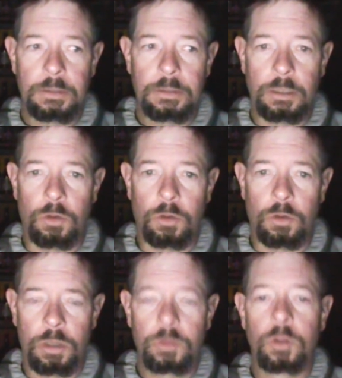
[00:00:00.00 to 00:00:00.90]
the
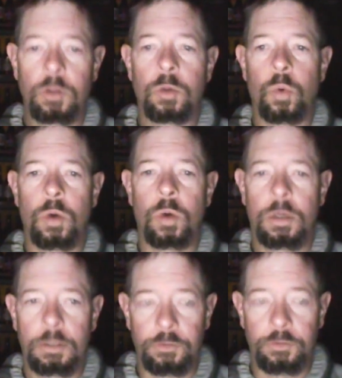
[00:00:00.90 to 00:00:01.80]
law the
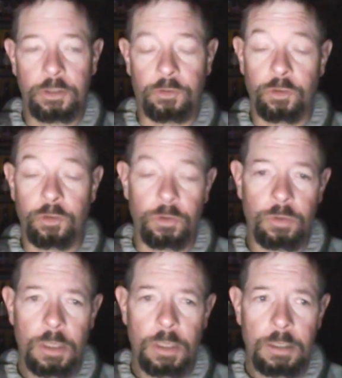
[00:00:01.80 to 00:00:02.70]
law because you could
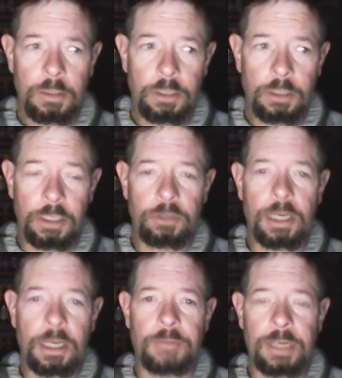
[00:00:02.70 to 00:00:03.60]
sue. You could
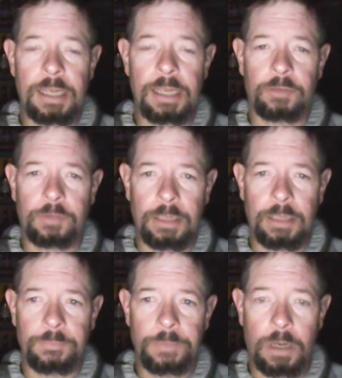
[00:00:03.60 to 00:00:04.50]
you could have a case
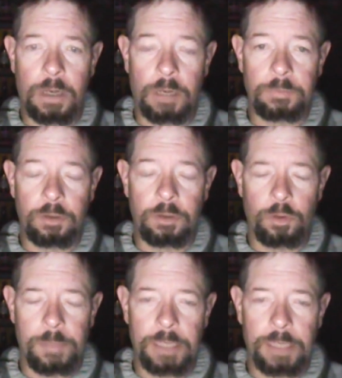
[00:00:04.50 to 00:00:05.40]
that uh,
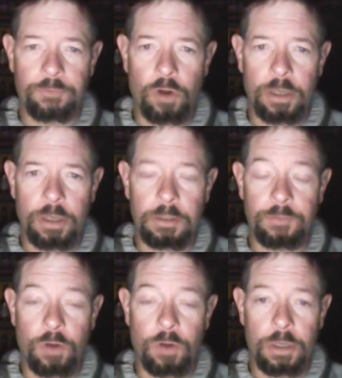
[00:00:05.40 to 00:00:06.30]
you were being fraud
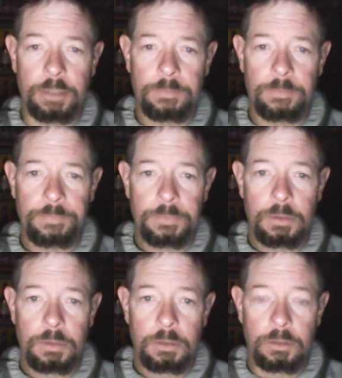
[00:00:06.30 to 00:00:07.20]
defrauded.
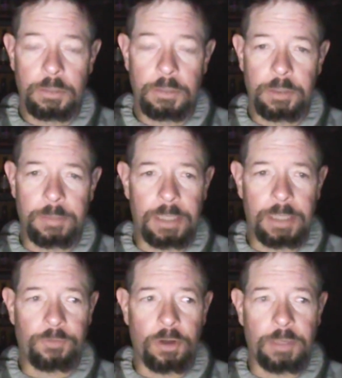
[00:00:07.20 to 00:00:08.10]
They were
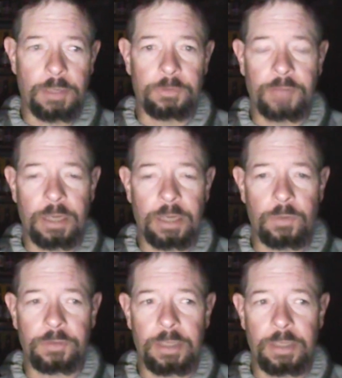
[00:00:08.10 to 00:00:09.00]
committing fraud. They were selling
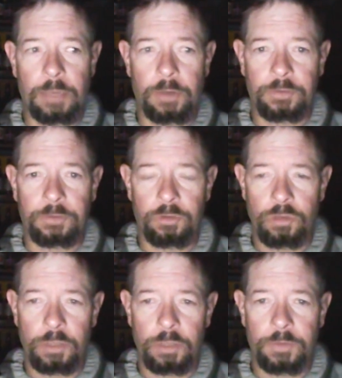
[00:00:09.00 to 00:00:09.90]
whiskey that wasn't
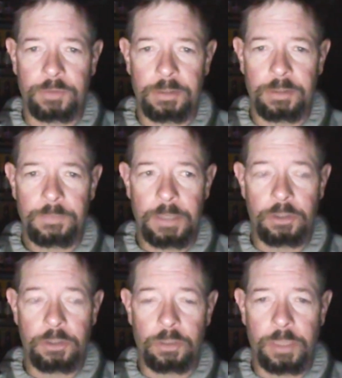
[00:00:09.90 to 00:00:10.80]
truly whiskey,
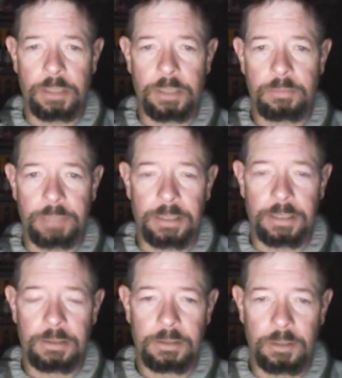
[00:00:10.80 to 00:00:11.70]
and you could win,
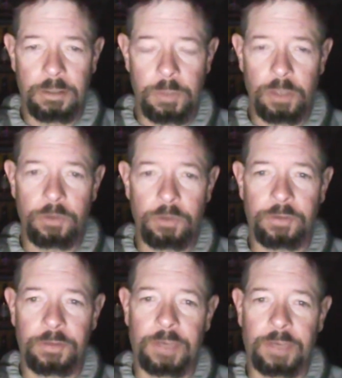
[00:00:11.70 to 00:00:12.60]
but you would lose
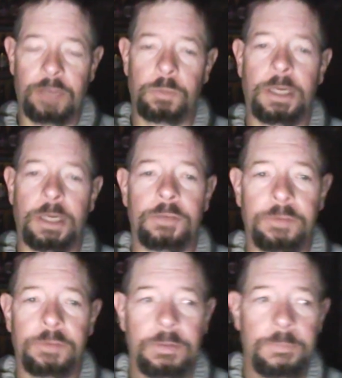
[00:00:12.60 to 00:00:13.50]
in this case
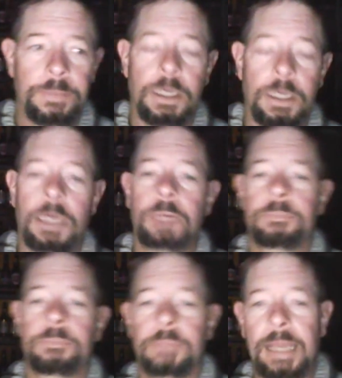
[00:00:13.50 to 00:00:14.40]
because
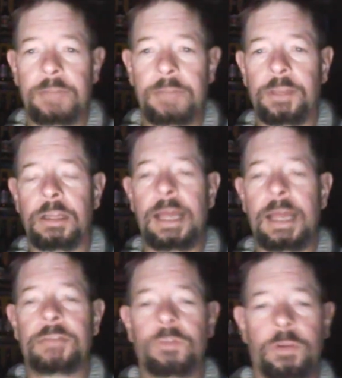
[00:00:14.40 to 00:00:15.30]
uh, that is a
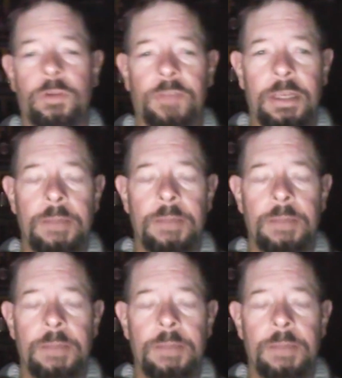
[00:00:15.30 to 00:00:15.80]
class of whiskey.